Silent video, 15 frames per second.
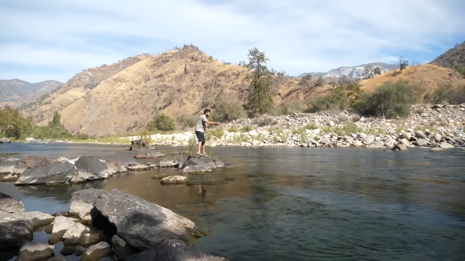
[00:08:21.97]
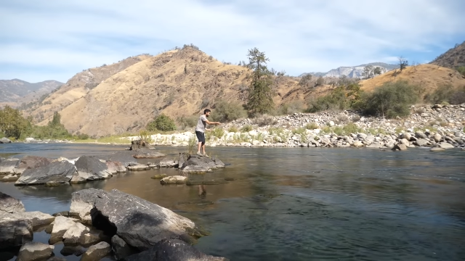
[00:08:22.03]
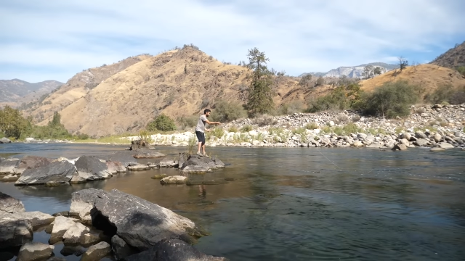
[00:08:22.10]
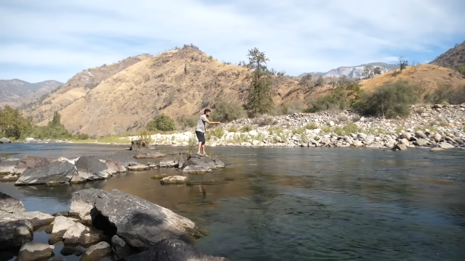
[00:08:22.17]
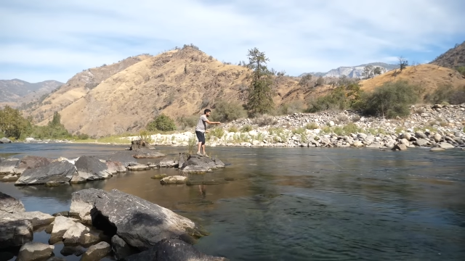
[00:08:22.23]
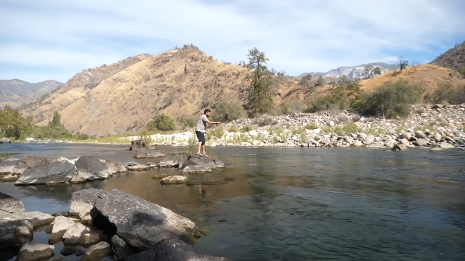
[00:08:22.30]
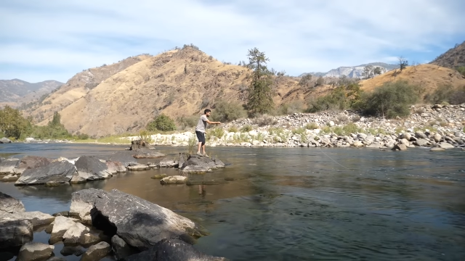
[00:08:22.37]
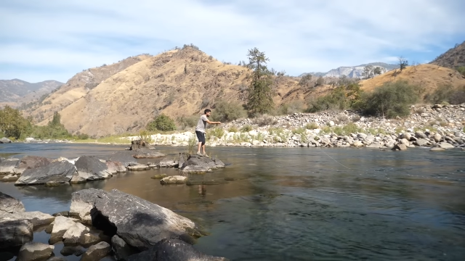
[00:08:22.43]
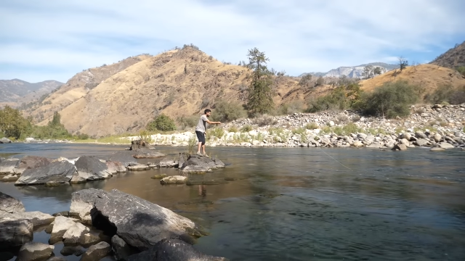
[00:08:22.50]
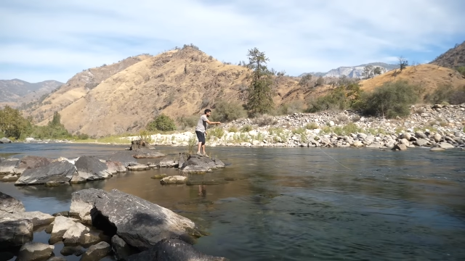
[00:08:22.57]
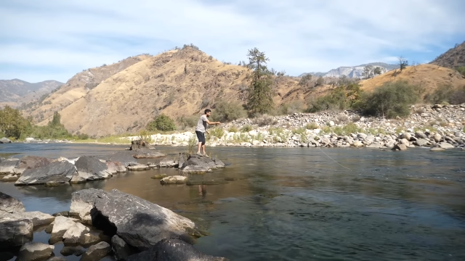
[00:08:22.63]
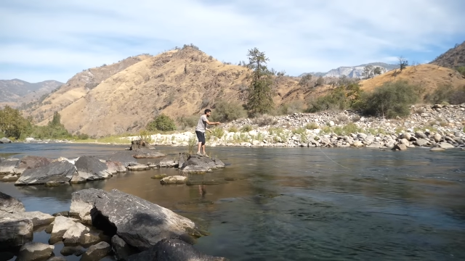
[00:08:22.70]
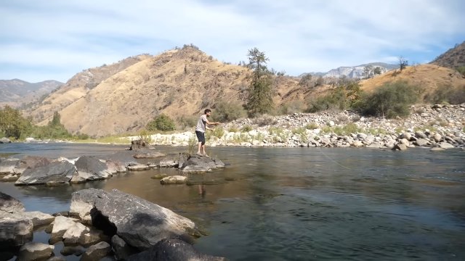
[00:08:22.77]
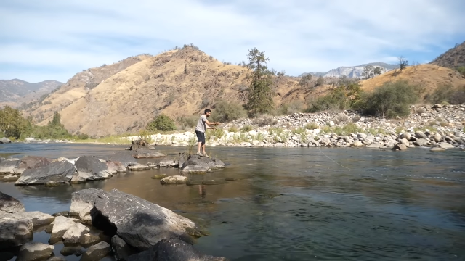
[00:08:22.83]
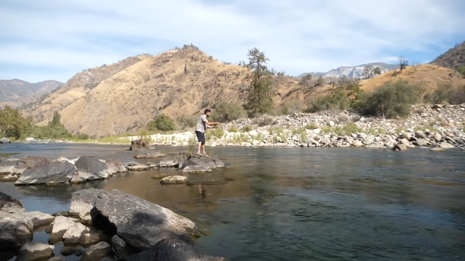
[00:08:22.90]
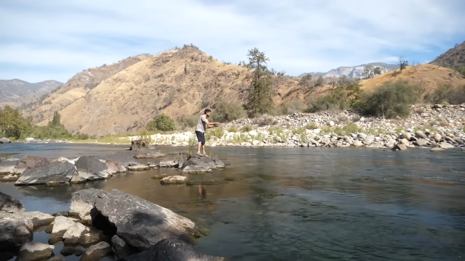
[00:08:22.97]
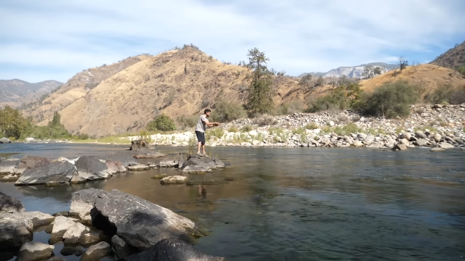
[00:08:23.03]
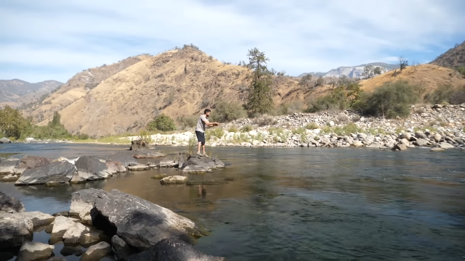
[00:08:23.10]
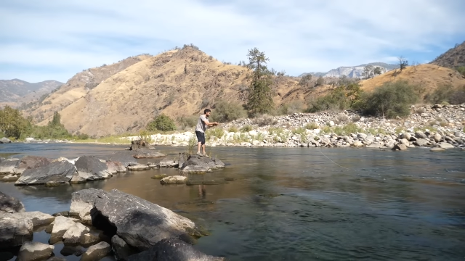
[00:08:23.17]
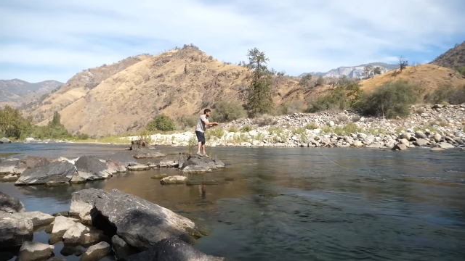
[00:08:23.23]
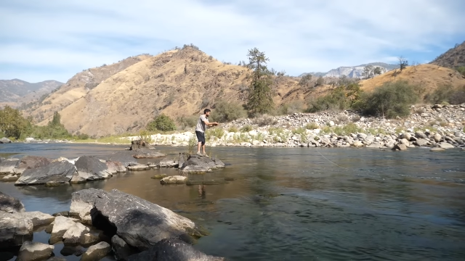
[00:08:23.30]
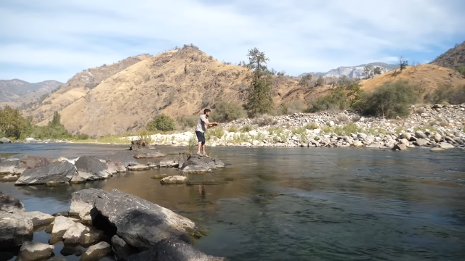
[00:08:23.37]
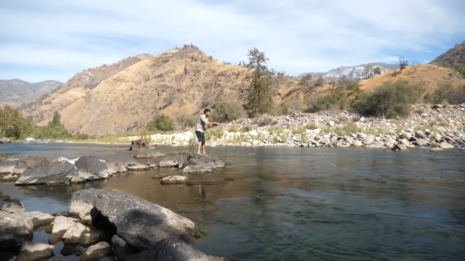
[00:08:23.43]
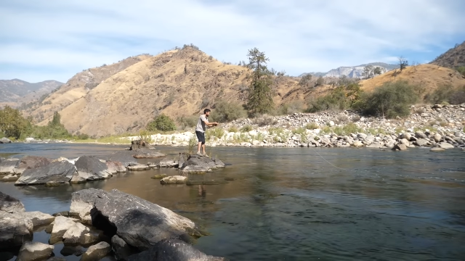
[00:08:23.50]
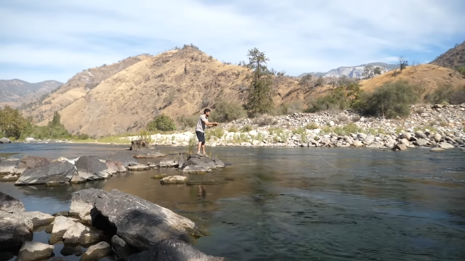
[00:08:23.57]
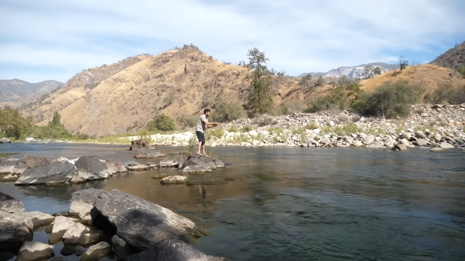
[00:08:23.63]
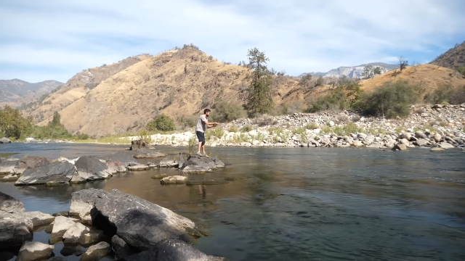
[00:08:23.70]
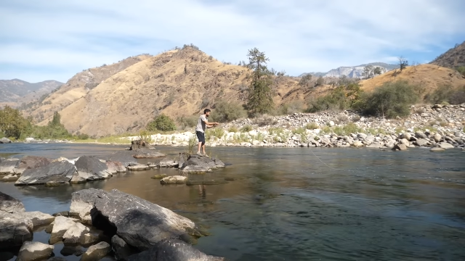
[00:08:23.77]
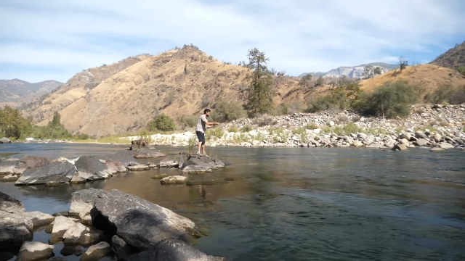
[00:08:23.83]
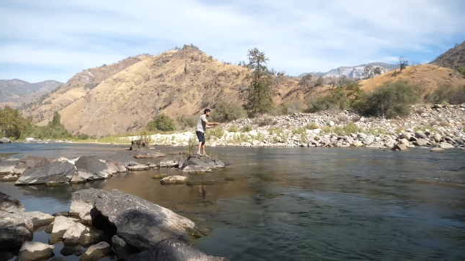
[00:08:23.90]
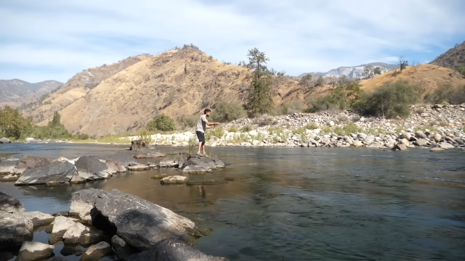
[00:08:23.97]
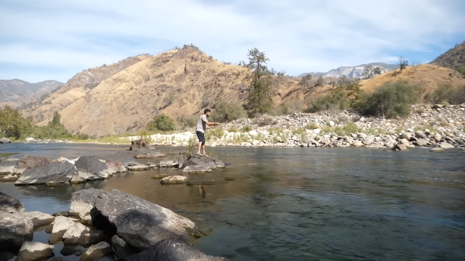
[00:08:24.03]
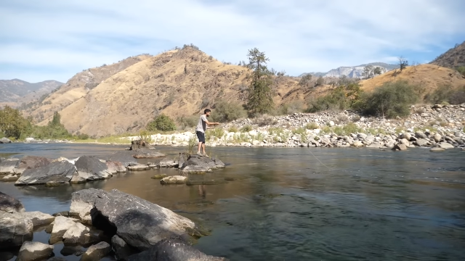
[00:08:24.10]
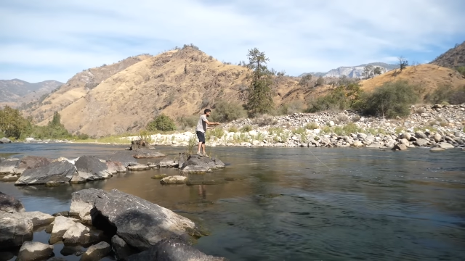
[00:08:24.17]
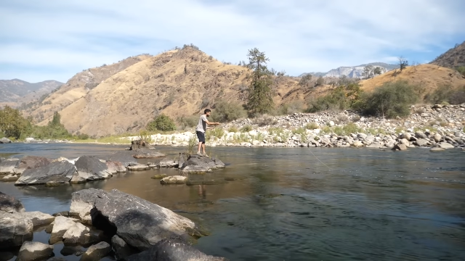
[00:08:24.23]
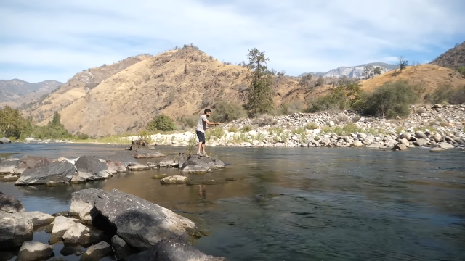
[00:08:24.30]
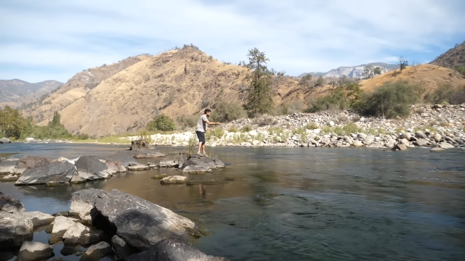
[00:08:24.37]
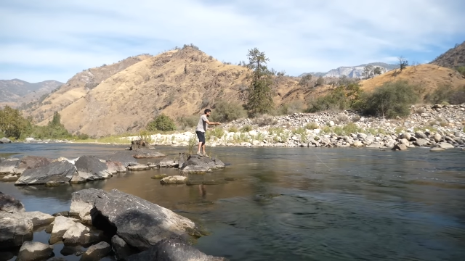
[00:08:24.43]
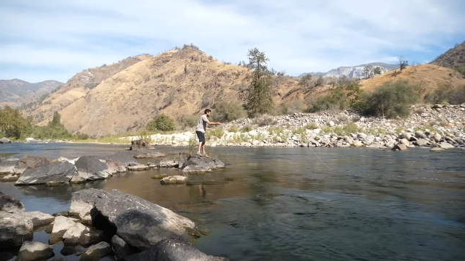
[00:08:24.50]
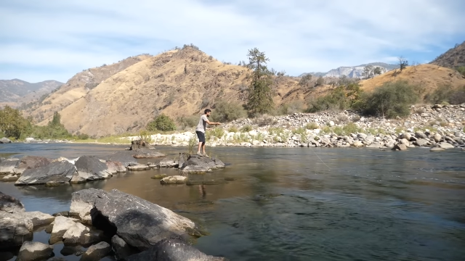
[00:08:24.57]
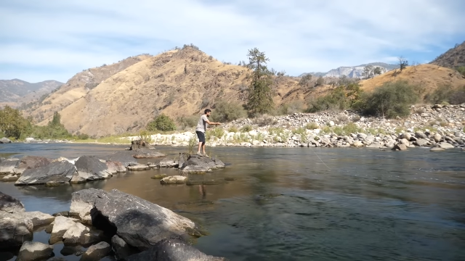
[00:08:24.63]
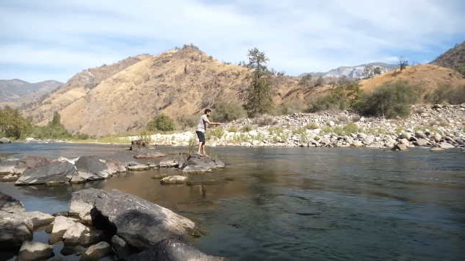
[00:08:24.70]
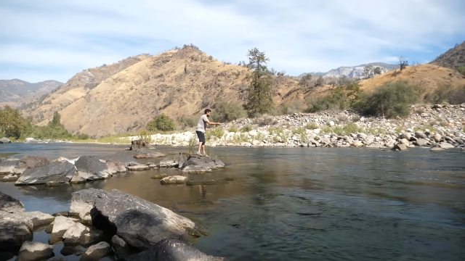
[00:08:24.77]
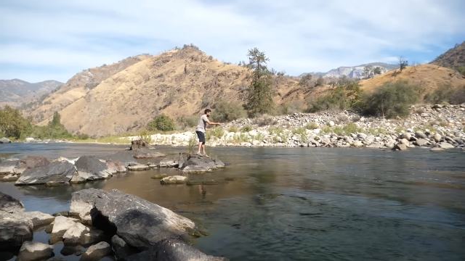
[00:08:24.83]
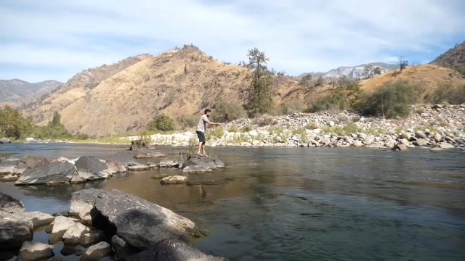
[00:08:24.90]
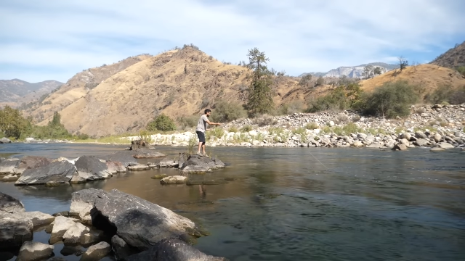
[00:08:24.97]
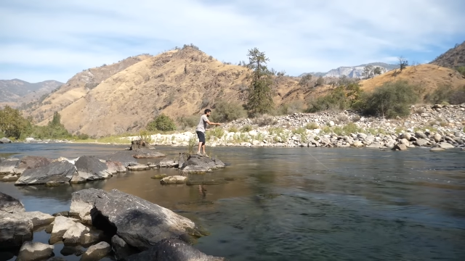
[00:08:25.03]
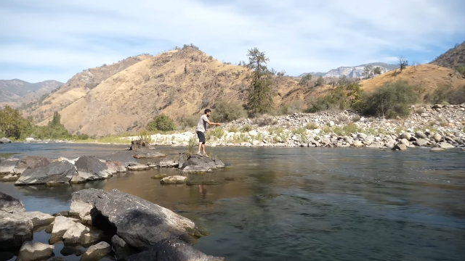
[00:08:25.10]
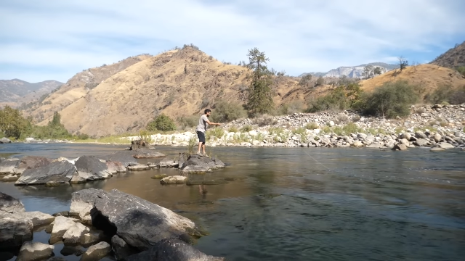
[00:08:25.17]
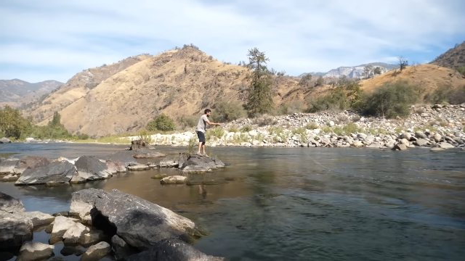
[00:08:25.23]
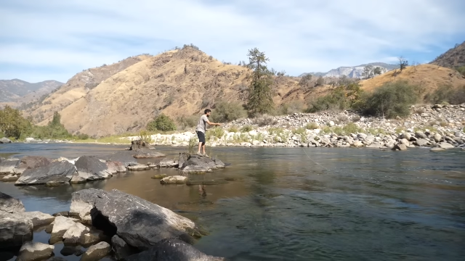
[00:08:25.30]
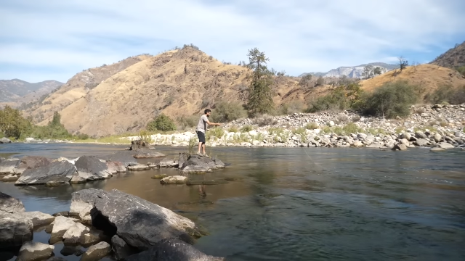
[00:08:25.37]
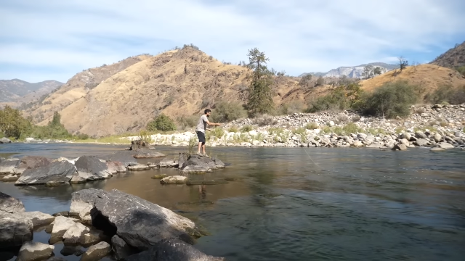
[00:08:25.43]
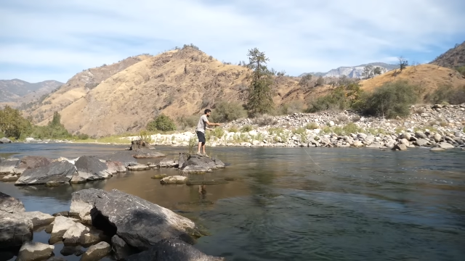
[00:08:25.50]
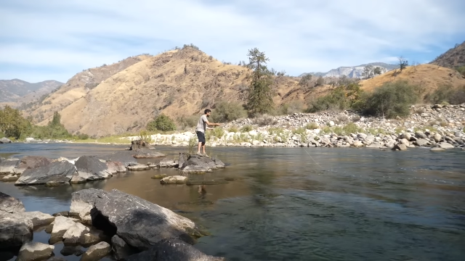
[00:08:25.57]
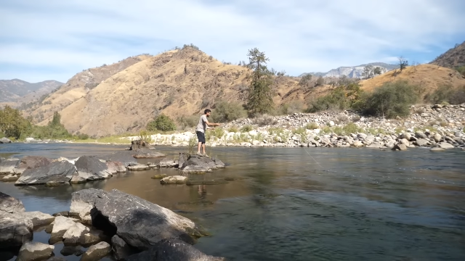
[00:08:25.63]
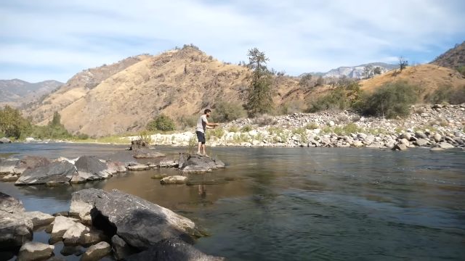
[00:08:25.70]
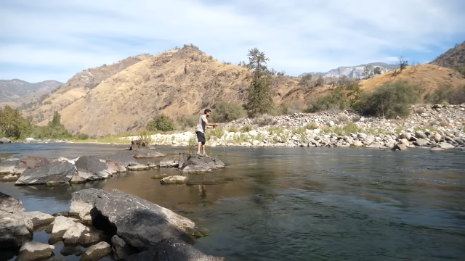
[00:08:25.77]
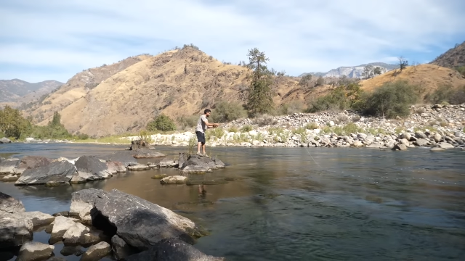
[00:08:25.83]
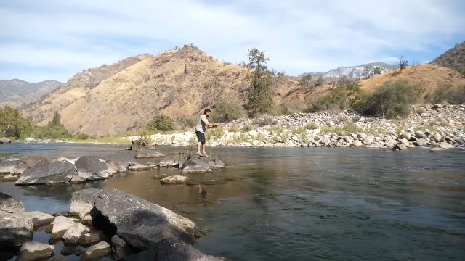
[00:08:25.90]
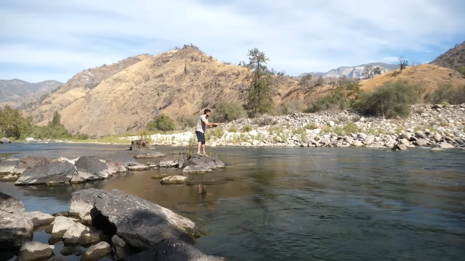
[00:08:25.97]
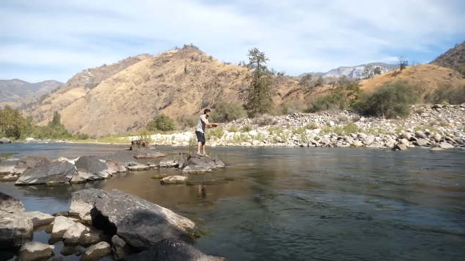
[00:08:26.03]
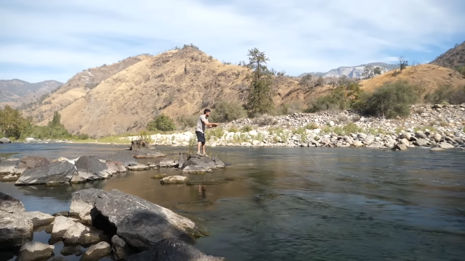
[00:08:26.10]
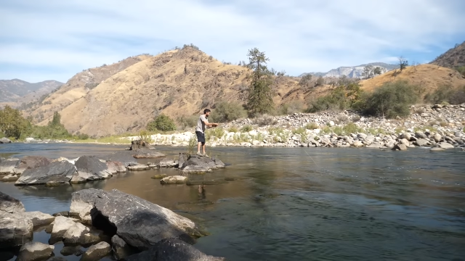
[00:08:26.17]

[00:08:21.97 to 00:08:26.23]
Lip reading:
[unreadable: no face in view]